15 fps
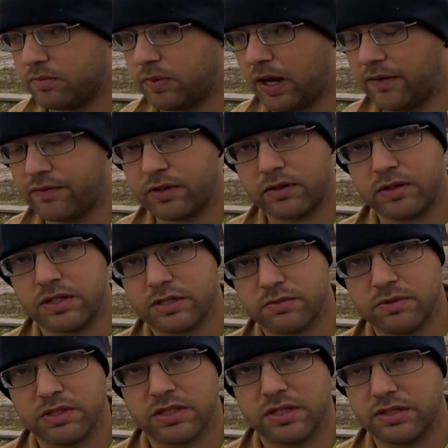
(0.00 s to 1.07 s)
after
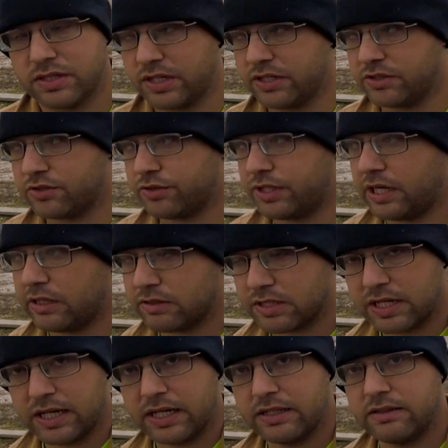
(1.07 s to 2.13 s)
Christmas, set your tree
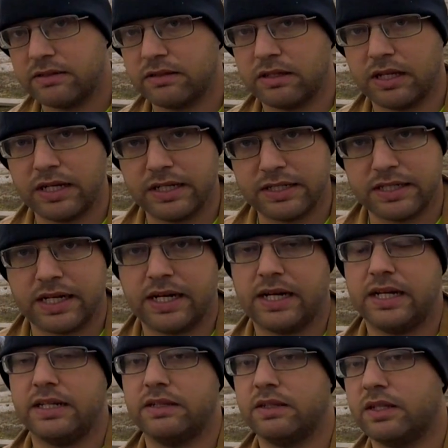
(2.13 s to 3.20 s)
outside, let it
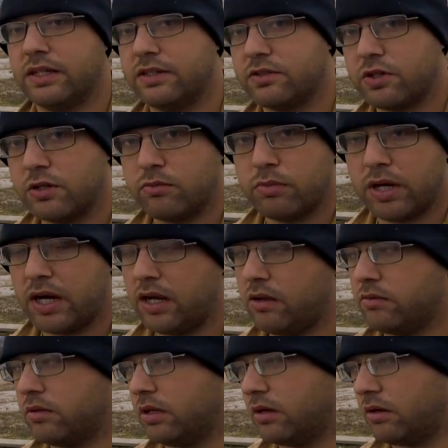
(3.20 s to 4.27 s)
die, let it turn
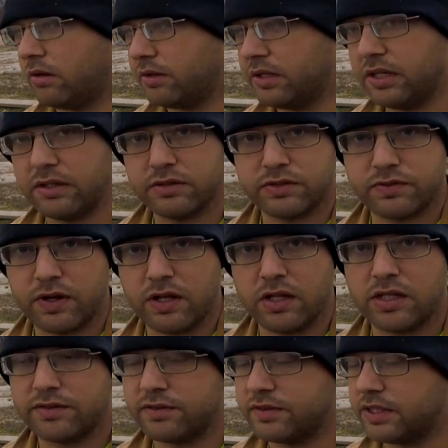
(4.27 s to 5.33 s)
brown, let all the needles fall
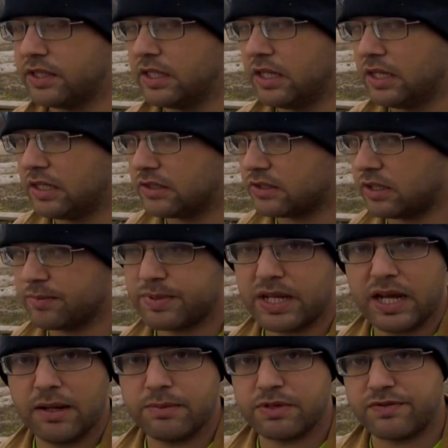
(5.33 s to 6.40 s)
off of it.
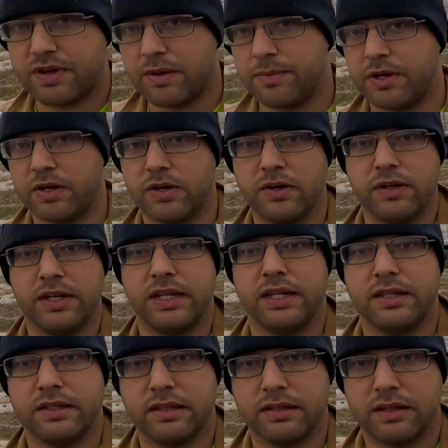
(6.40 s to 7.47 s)
Sometimes if I'm in a hurry to
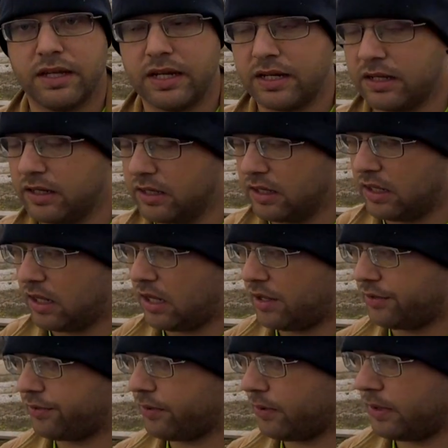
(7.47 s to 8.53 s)
get in the lake, I'll
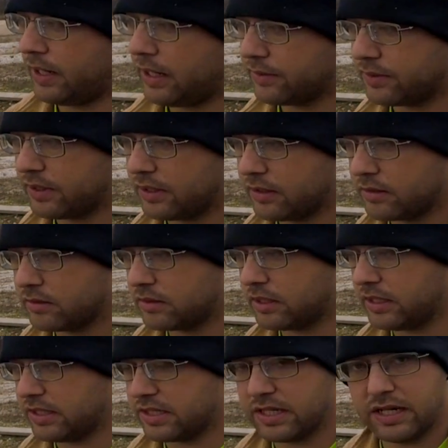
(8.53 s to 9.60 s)
throw it out there,
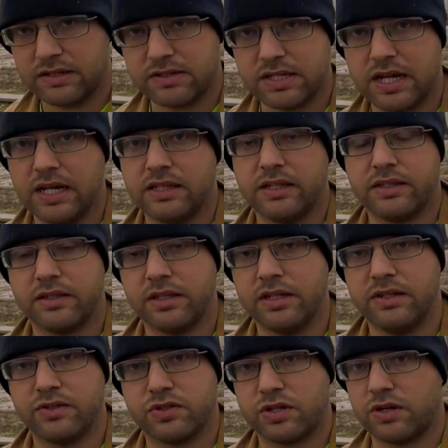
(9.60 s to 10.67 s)
let it sit outside, let the
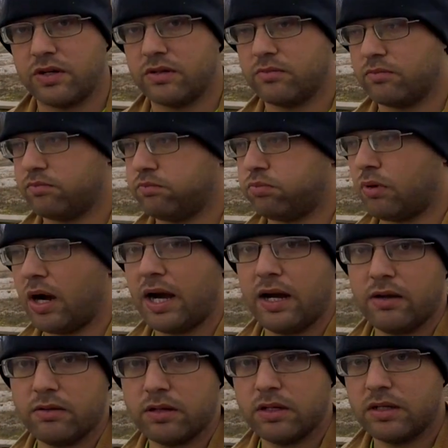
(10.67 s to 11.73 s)
needles turn
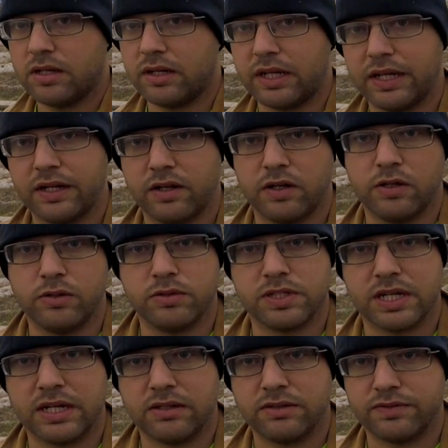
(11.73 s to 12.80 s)
brown. I'll get a hose
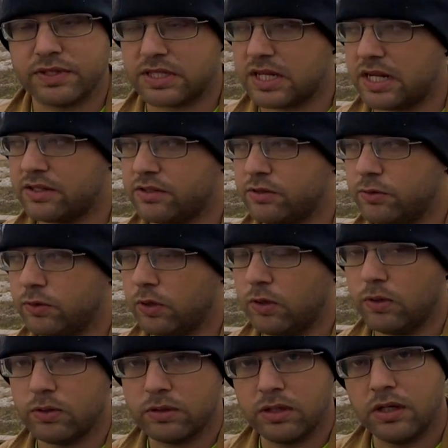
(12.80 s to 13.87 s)
out if it's not too
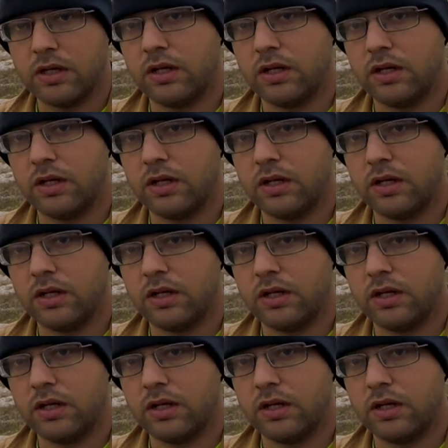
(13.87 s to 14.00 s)
cold,